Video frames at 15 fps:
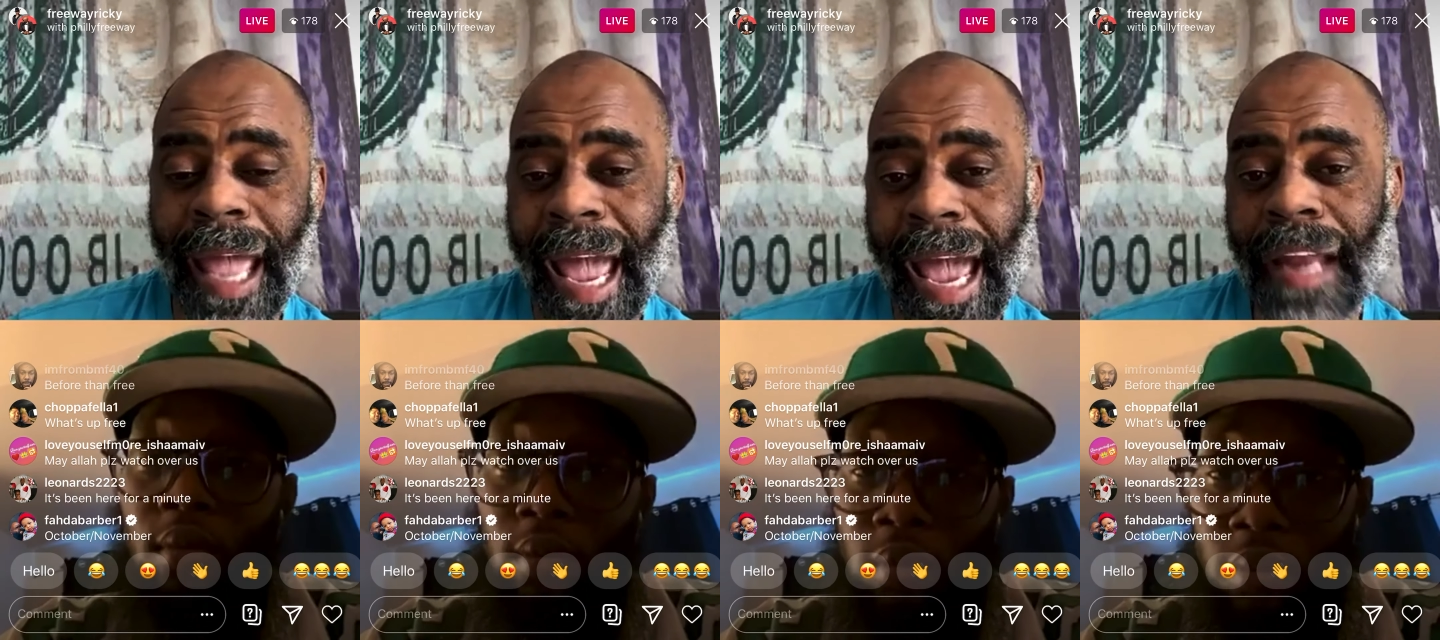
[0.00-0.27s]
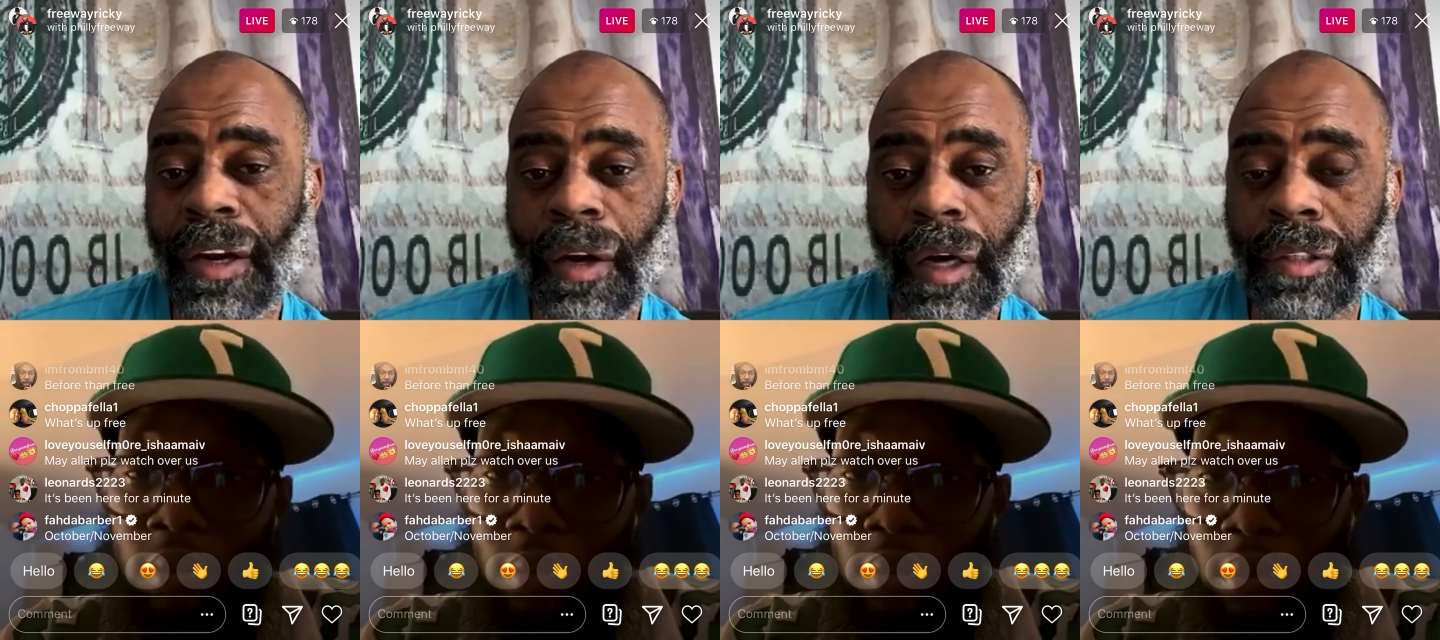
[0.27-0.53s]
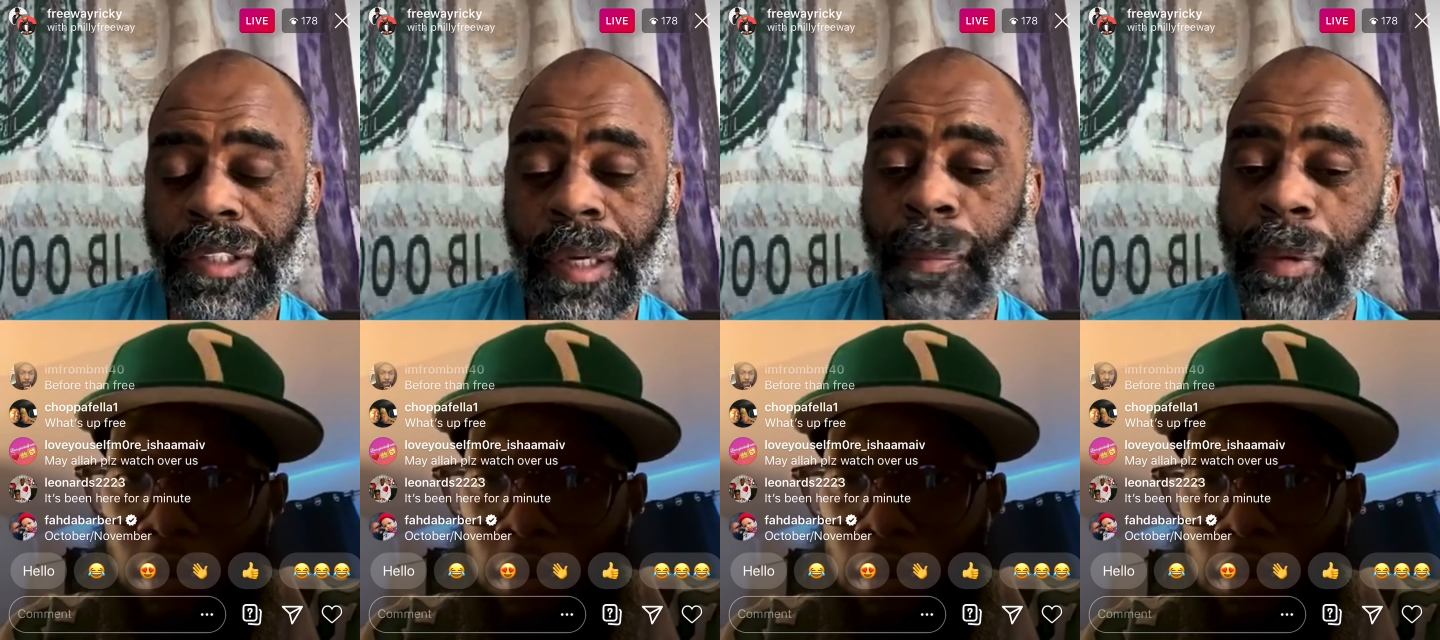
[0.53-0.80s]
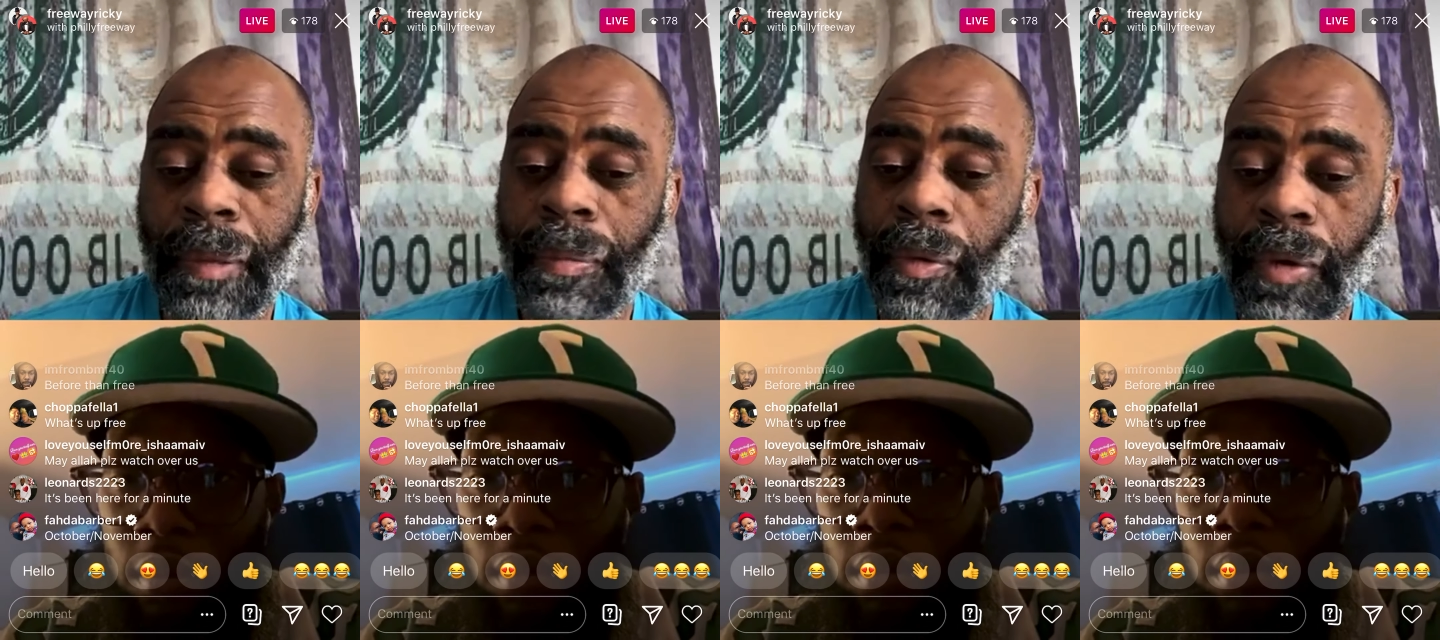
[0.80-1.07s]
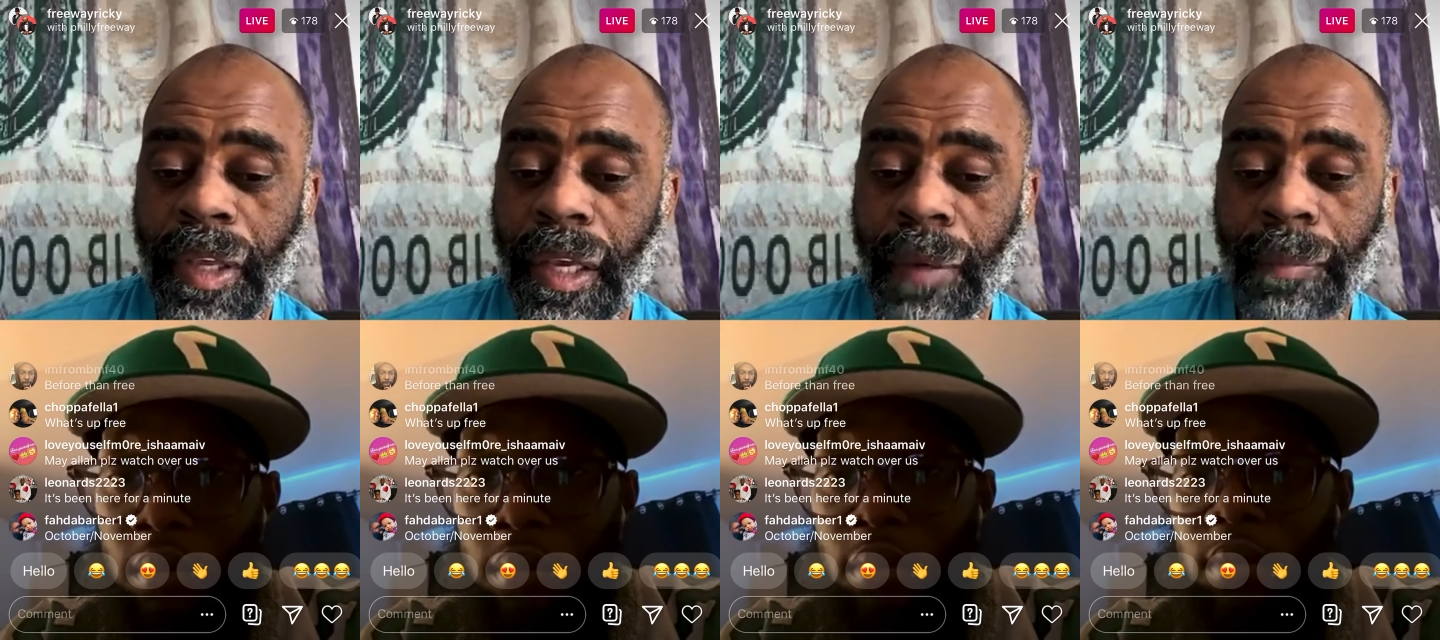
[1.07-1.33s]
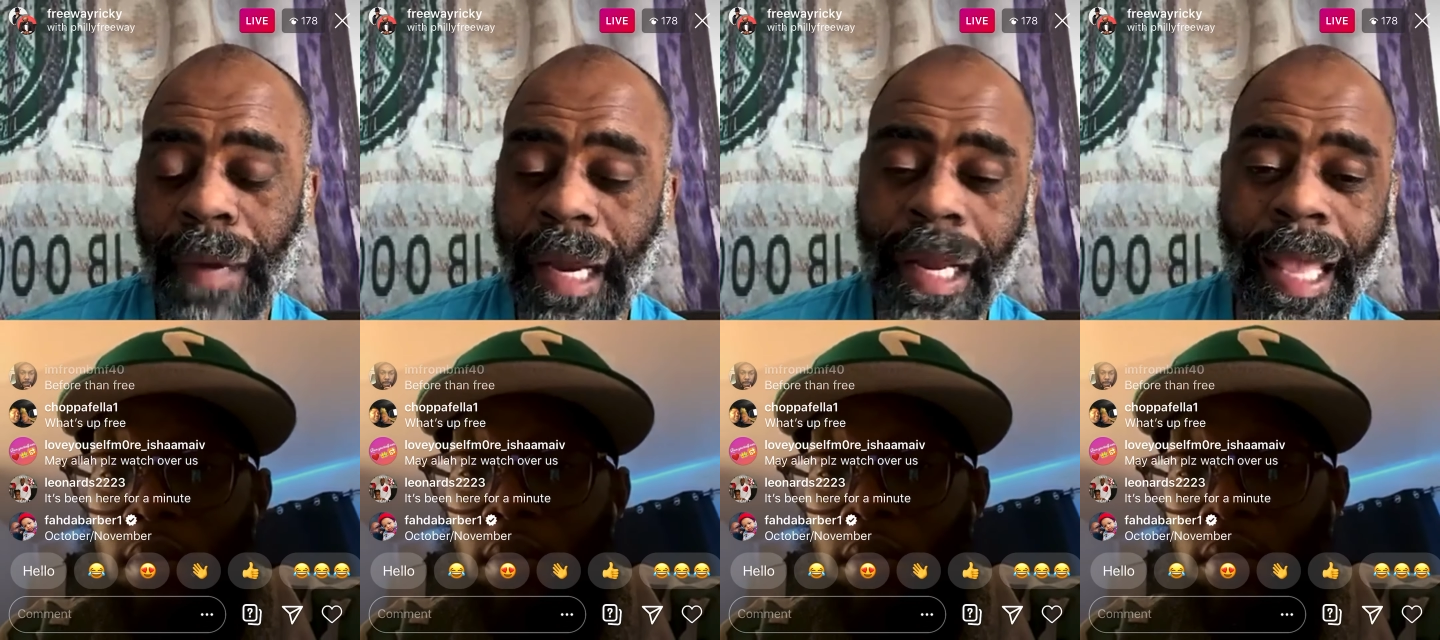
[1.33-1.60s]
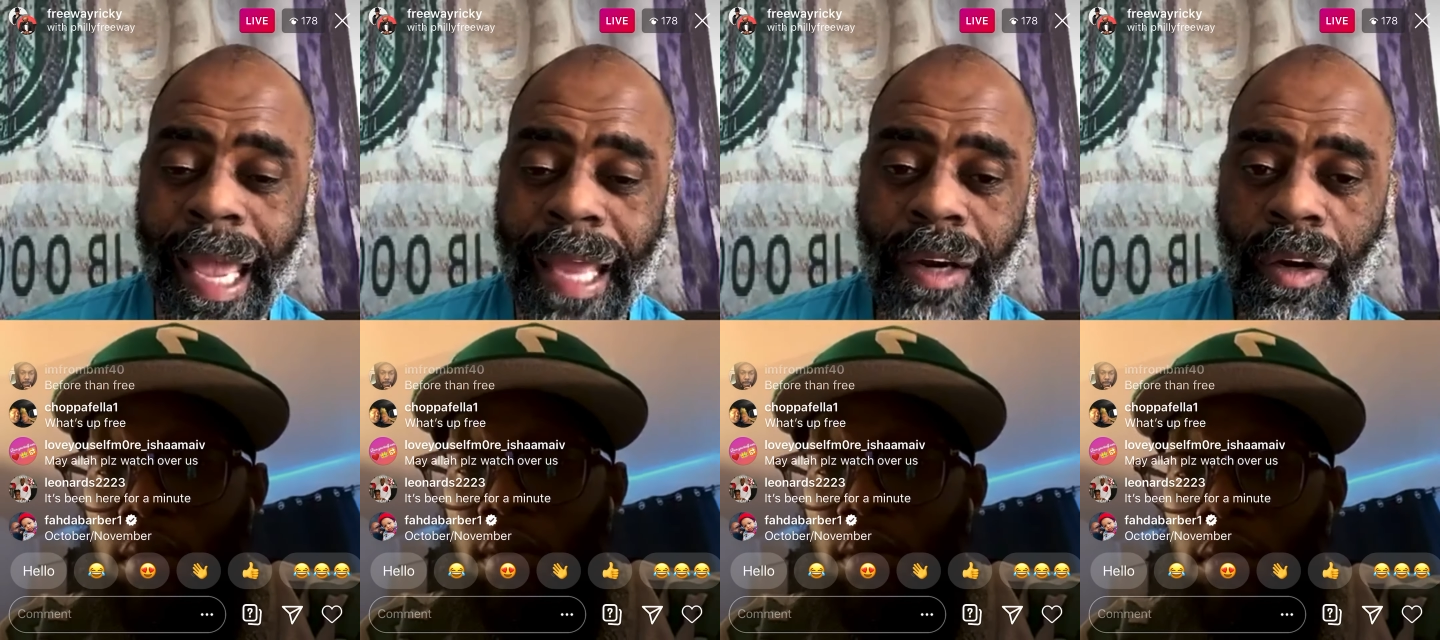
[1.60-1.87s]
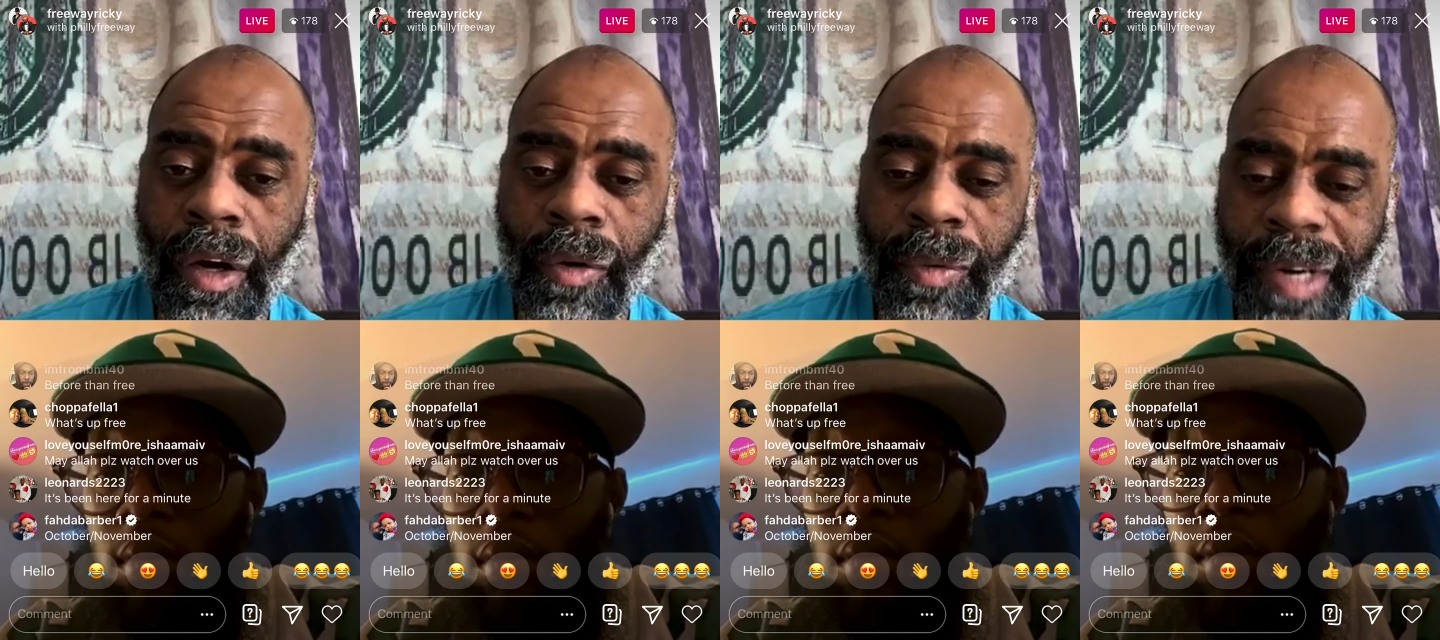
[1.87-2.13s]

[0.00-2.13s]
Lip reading: or some people here might have had it already,